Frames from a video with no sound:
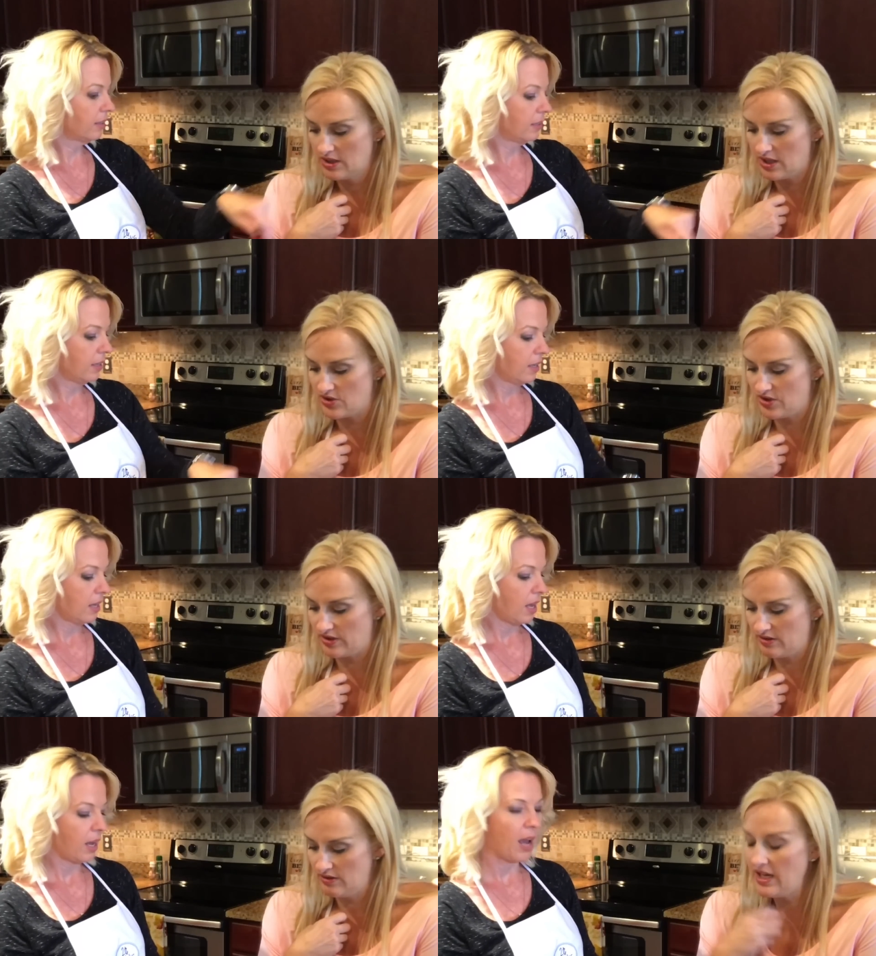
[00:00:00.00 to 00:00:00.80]

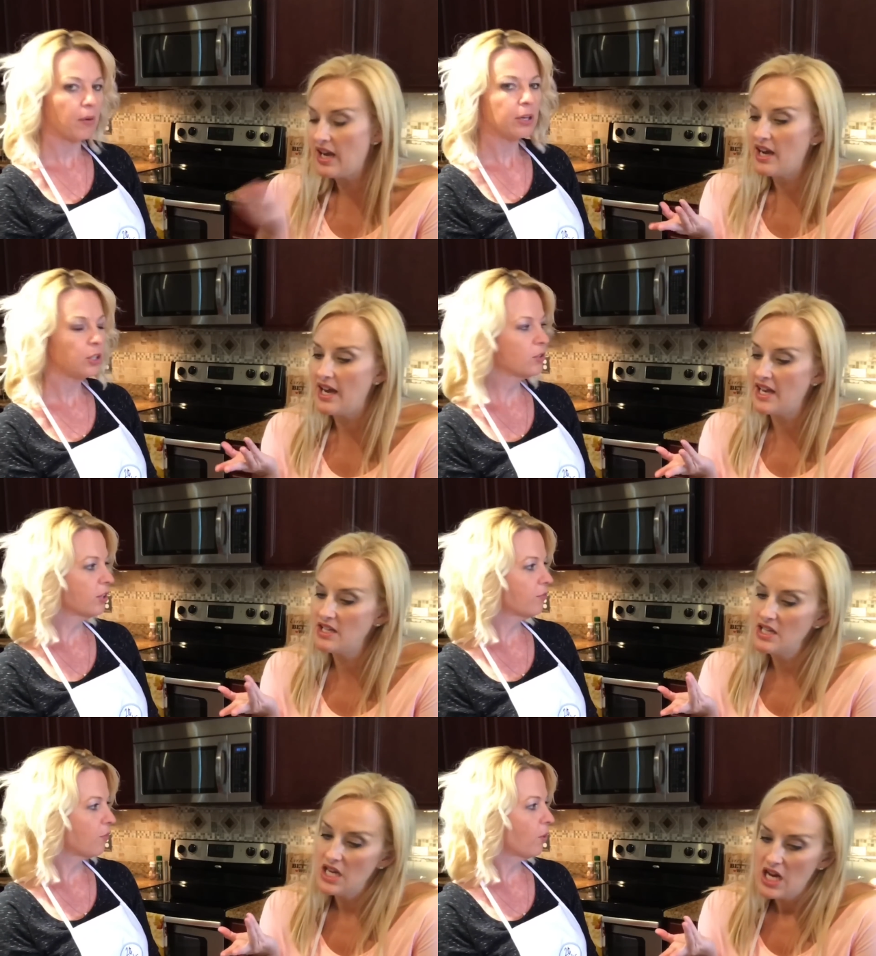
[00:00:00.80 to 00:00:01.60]
Speaker 1: Gotcha. I yeah, would use
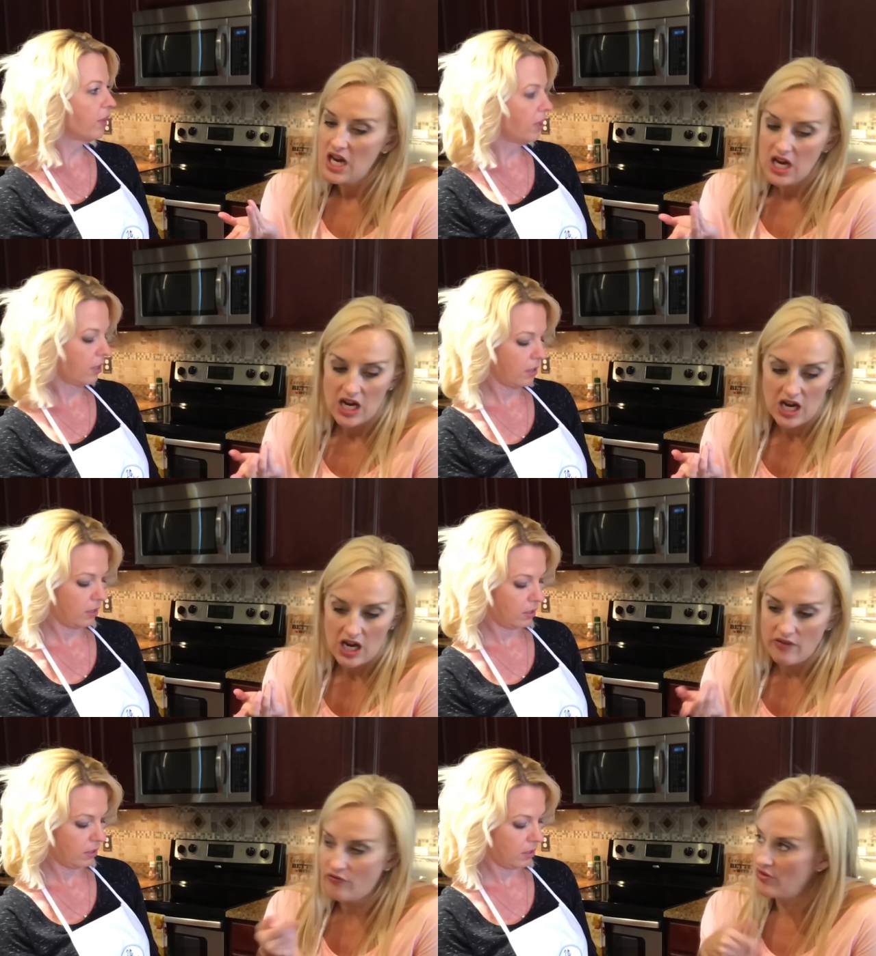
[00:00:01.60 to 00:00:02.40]
it for the
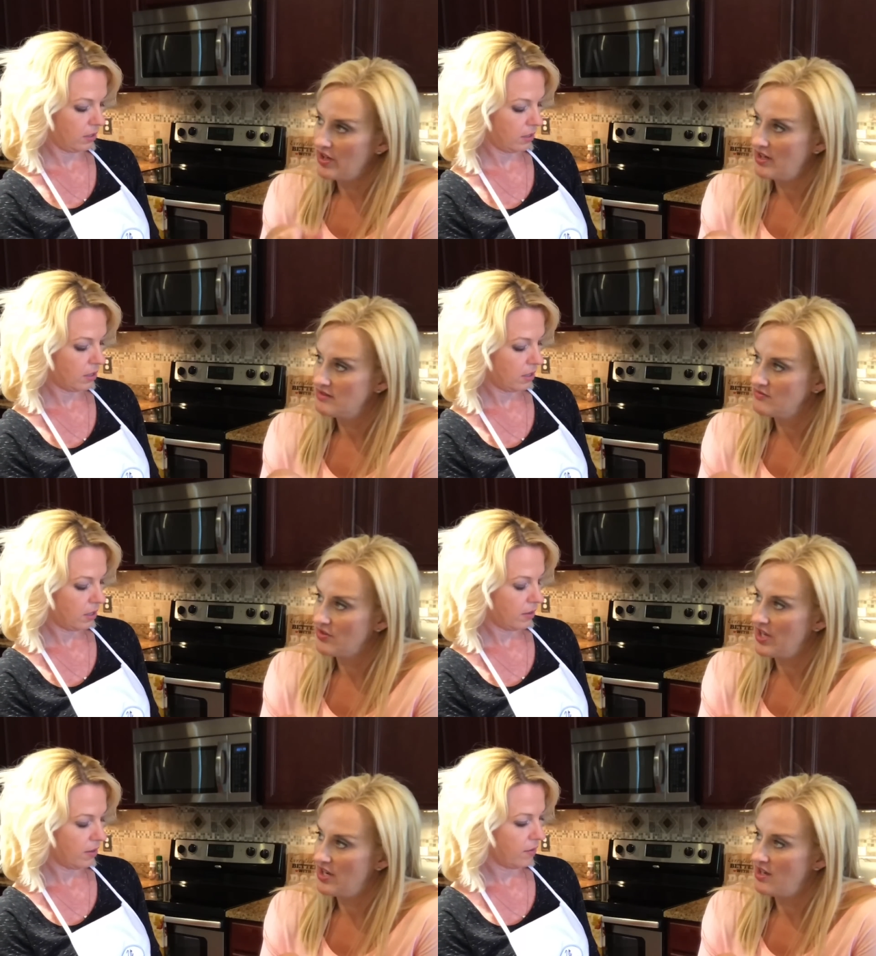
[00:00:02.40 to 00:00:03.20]
Speaker 2: for the
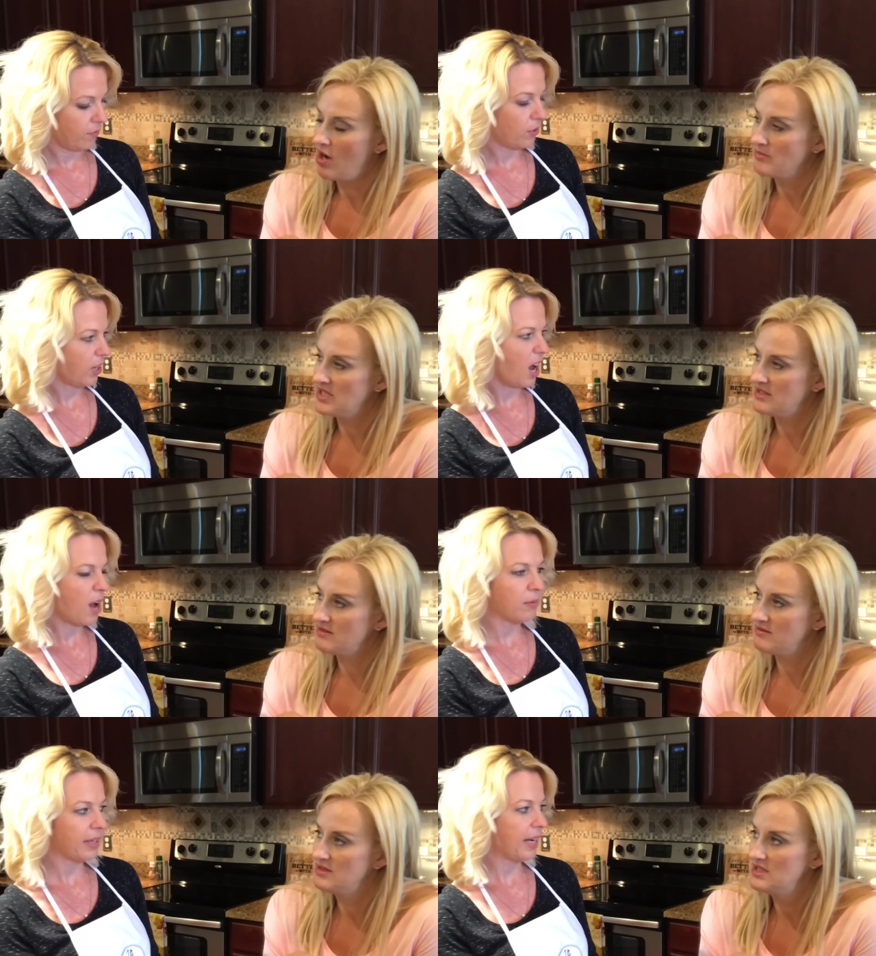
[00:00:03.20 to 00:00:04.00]
for the omelet. For the
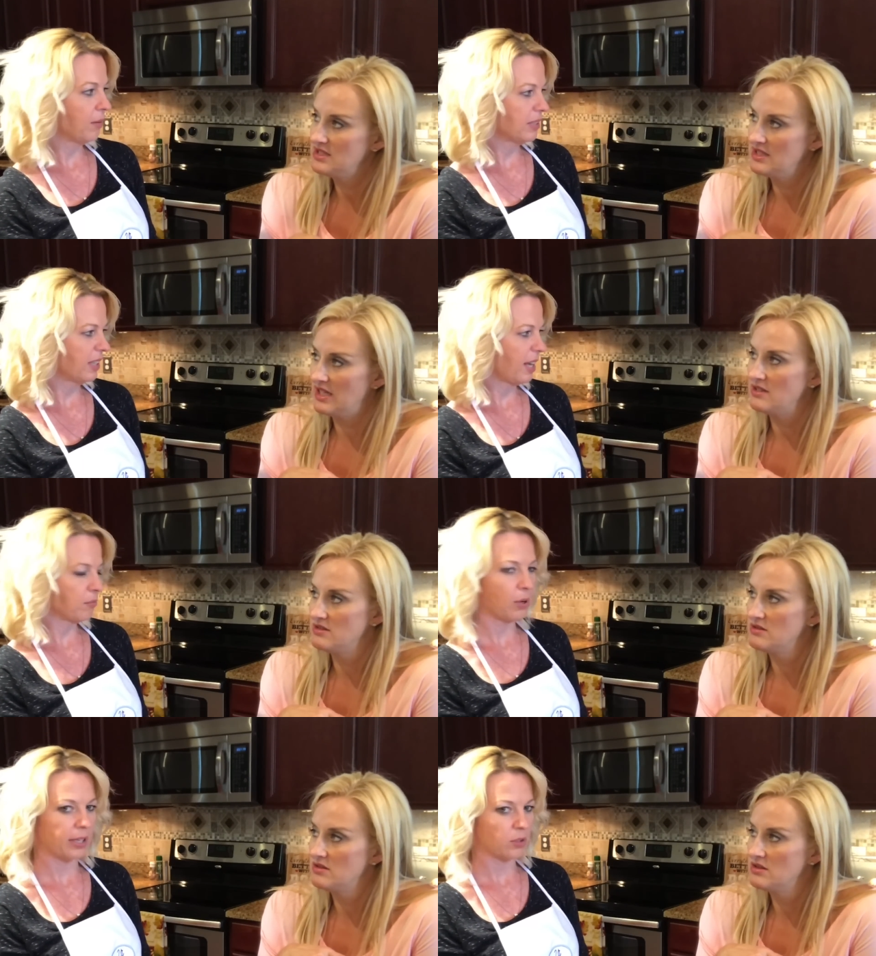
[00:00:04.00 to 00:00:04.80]
omelet, I wasn't yeah. that
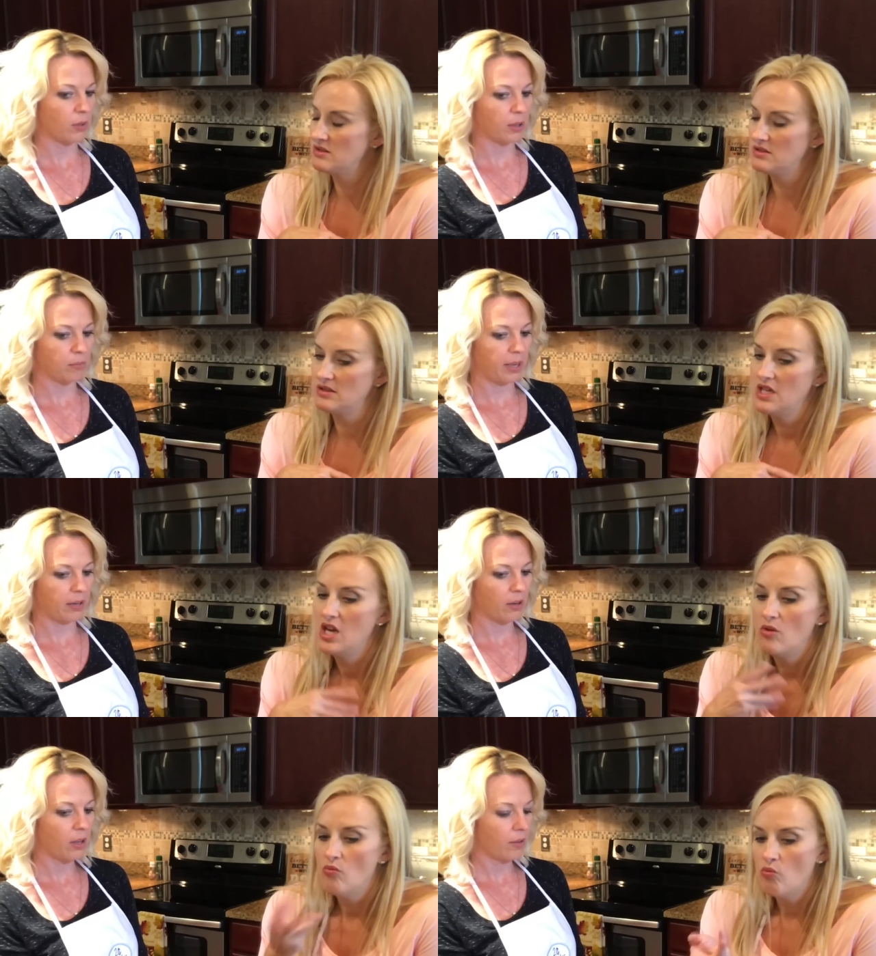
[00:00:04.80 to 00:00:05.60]
Speaker 1: impressed with, but
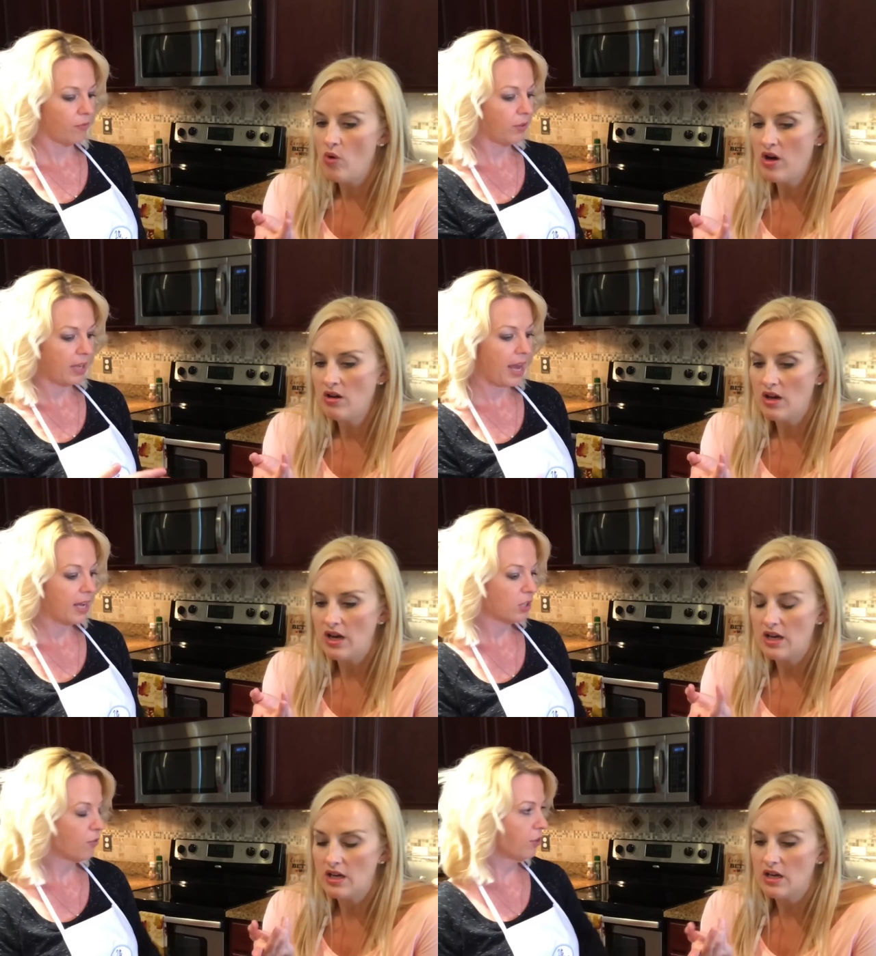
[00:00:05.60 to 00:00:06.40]
well, for the
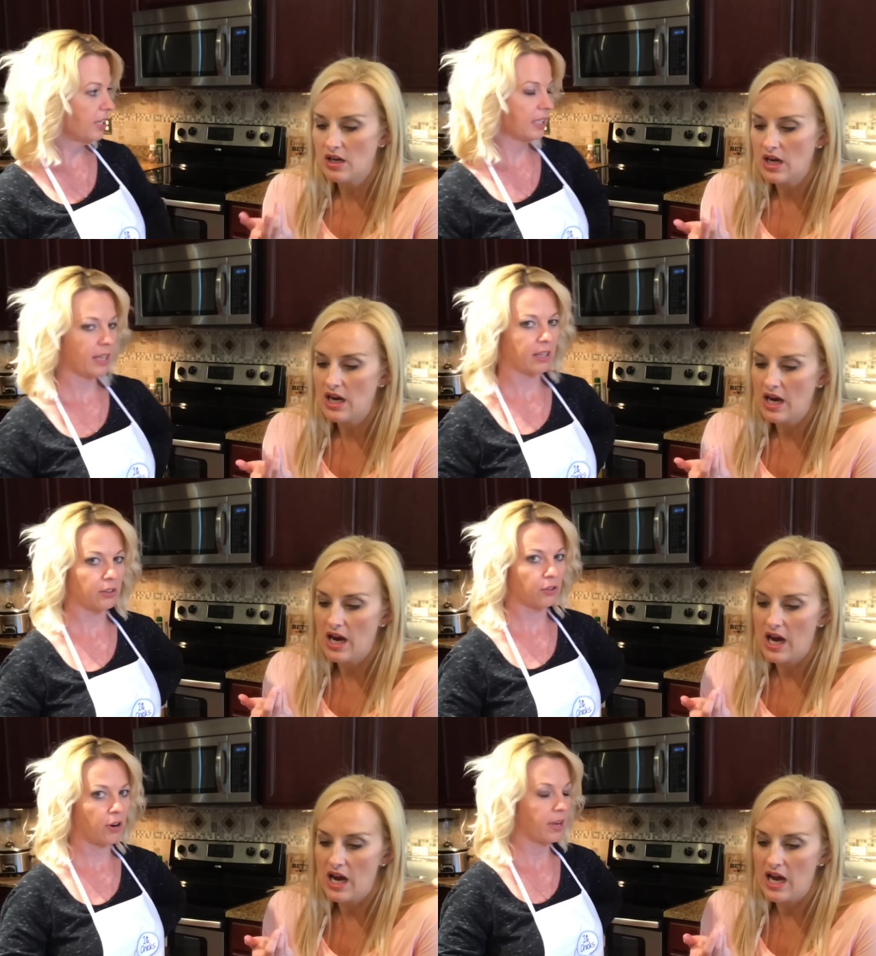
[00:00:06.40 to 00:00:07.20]
eggs over easy, I
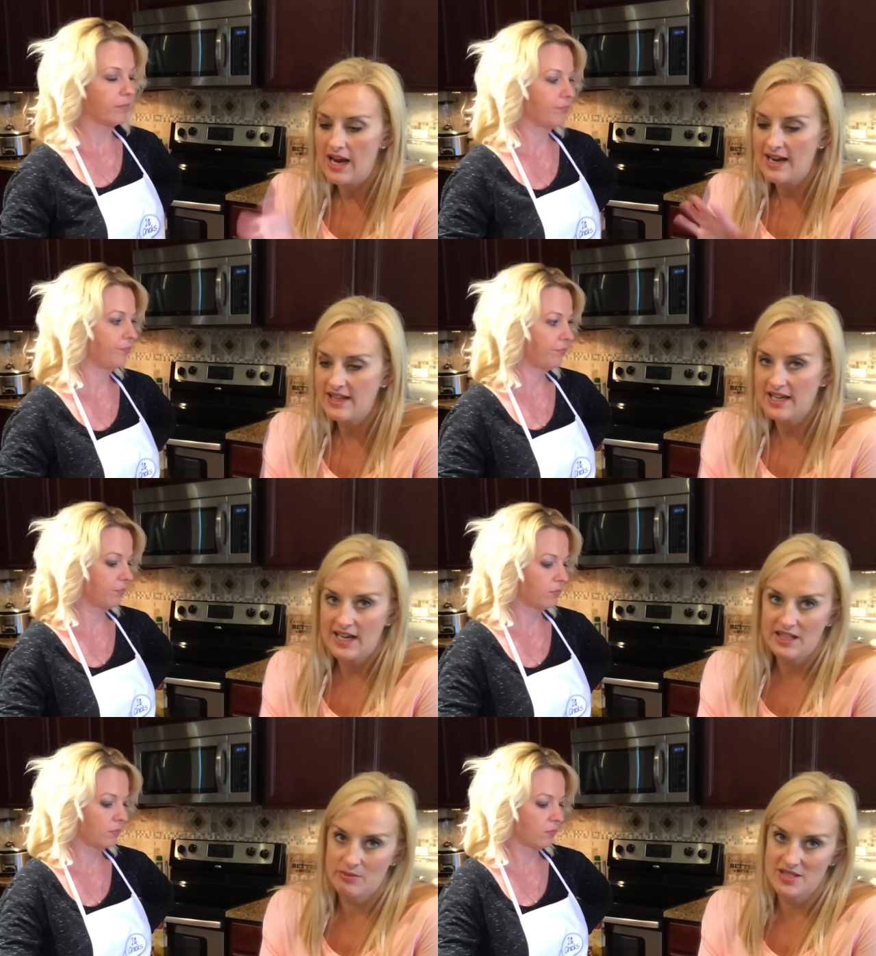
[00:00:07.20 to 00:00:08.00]
think they're great.
Speaker 2: And I think
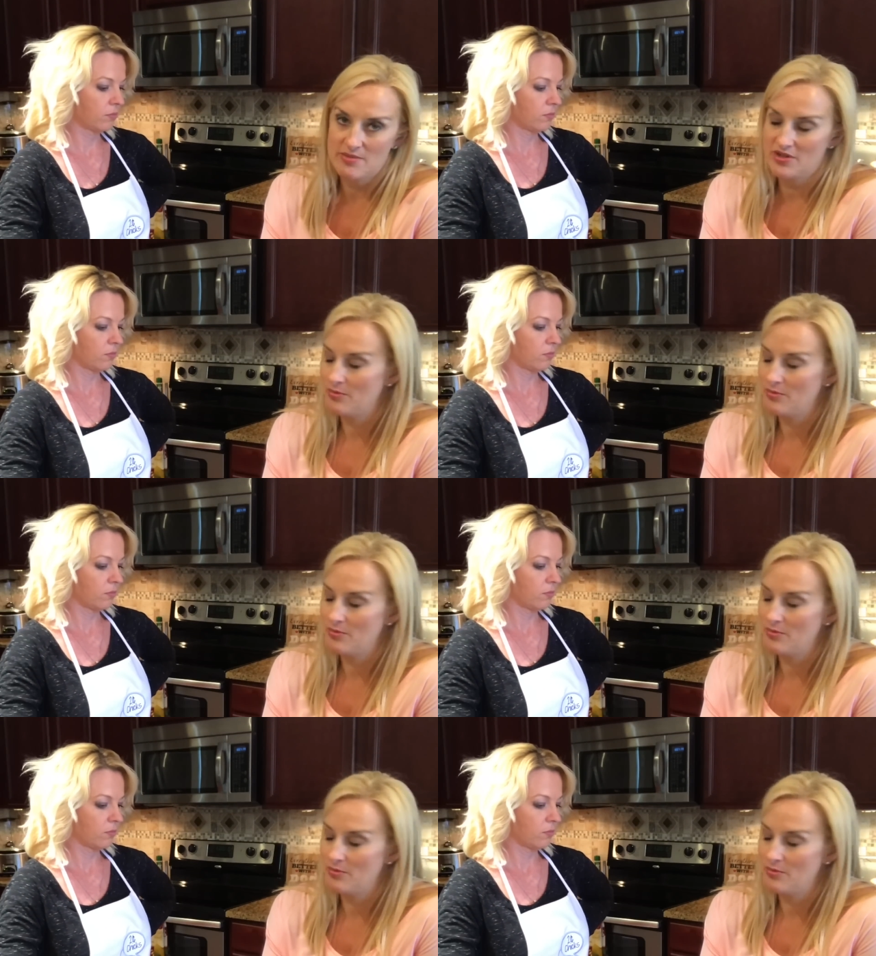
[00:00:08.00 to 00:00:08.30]
Kathy brings up a